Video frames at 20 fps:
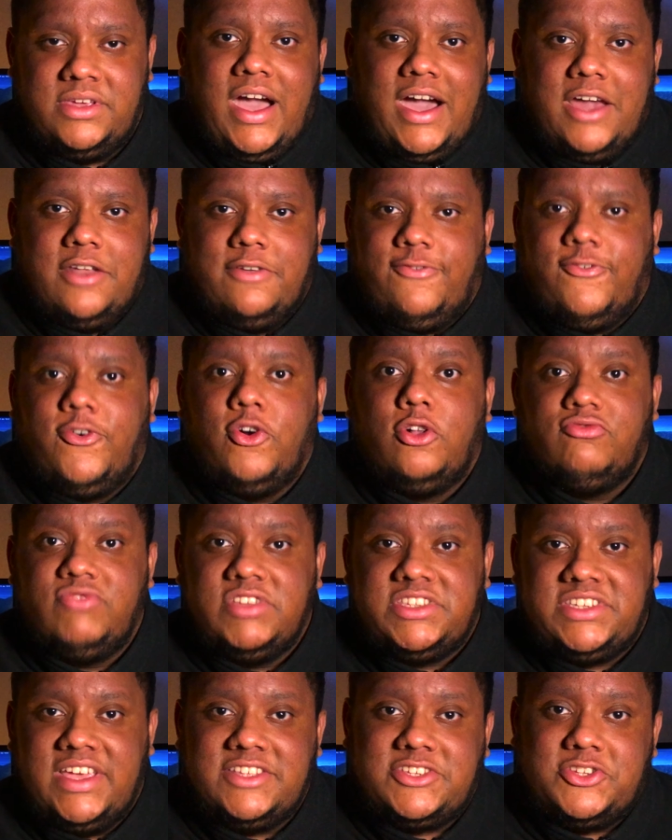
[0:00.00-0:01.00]
and a full
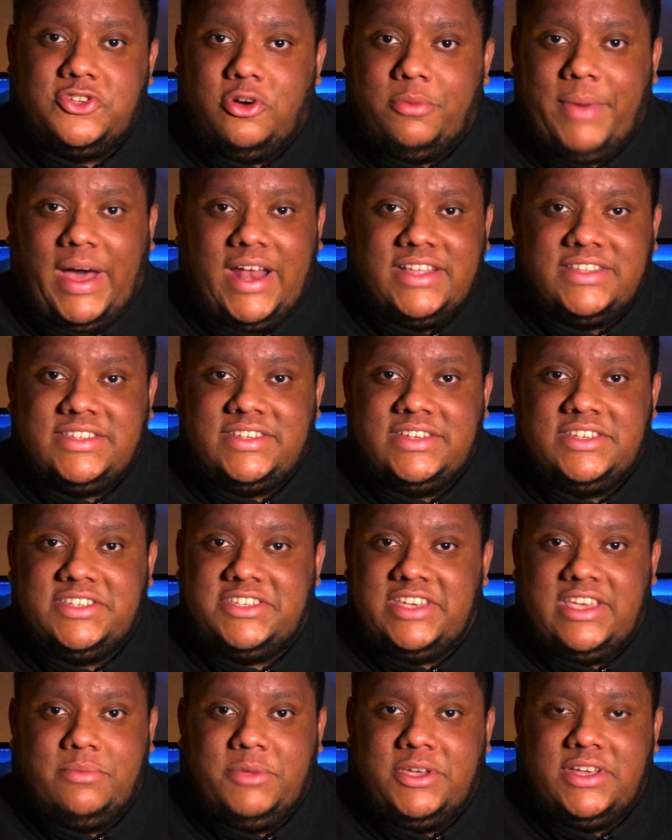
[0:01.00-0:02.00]
return to normality
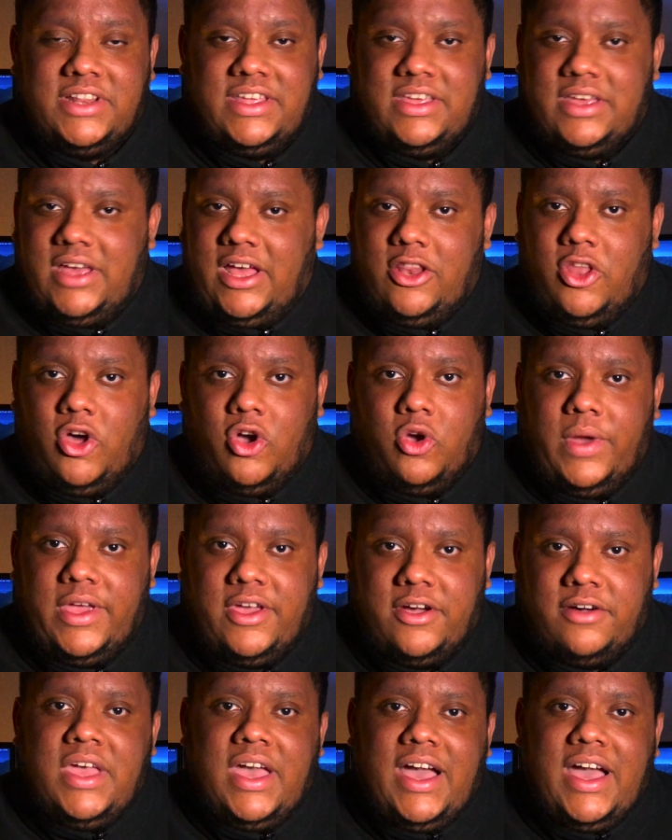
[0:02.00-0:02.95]
seemingly a long way off.